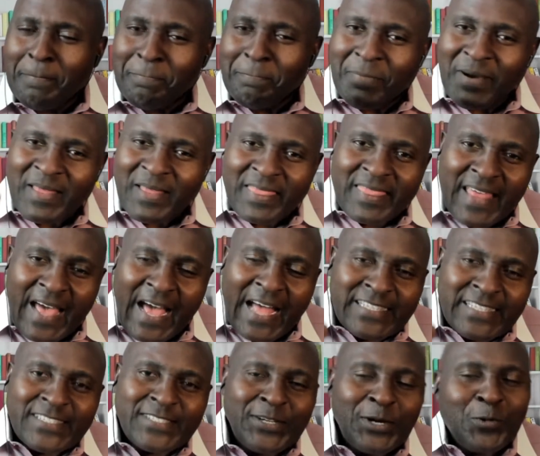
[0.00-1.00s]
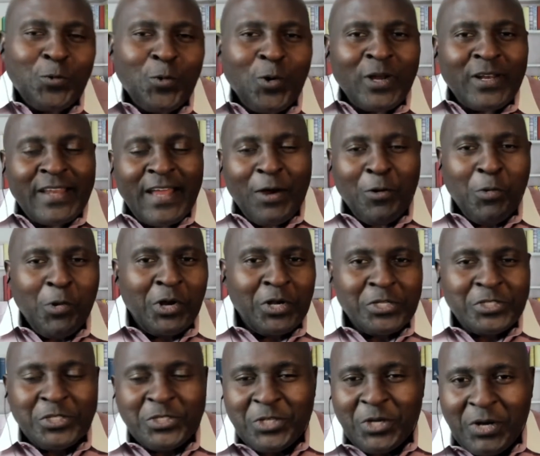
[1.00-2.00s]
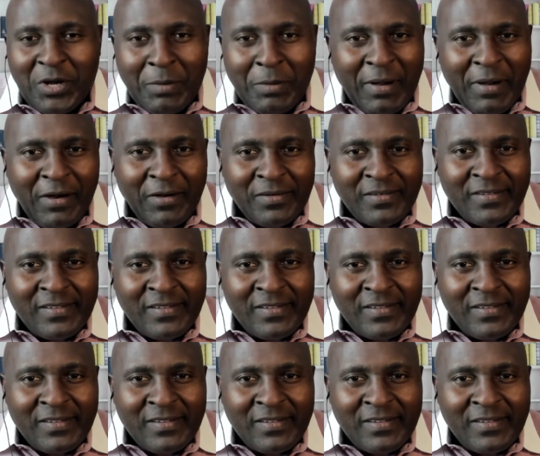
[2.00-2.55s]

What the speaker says: But that's not what I want us to talk about.